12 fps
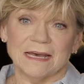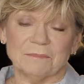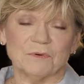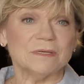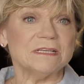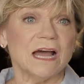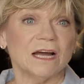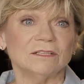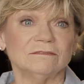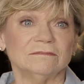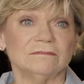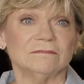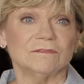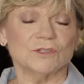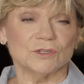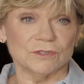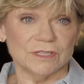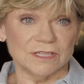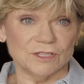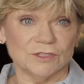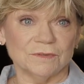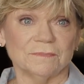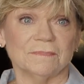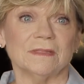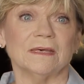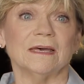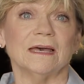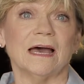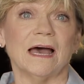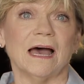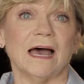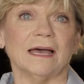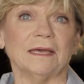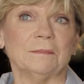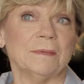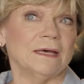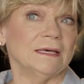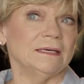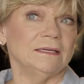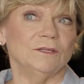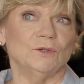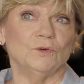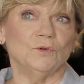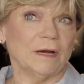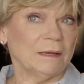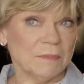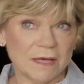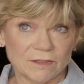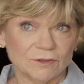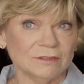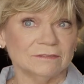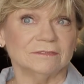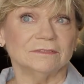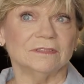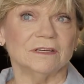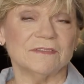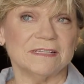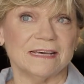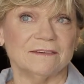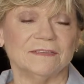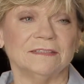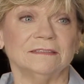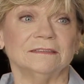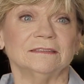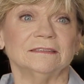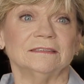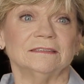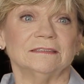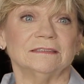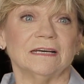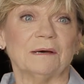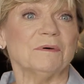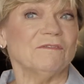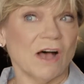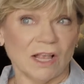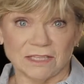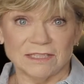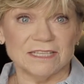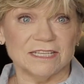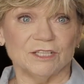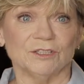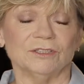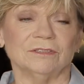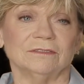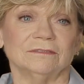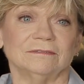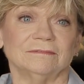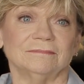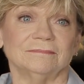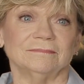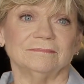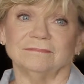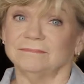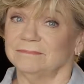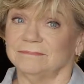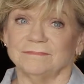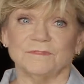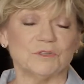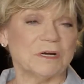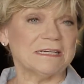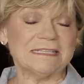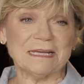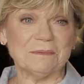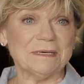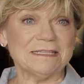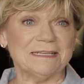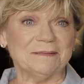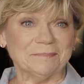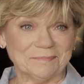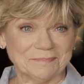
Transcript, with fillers: I'm a retired school teacher. I am a grandmother of seven. I'm a volunteer. Try to stay busy.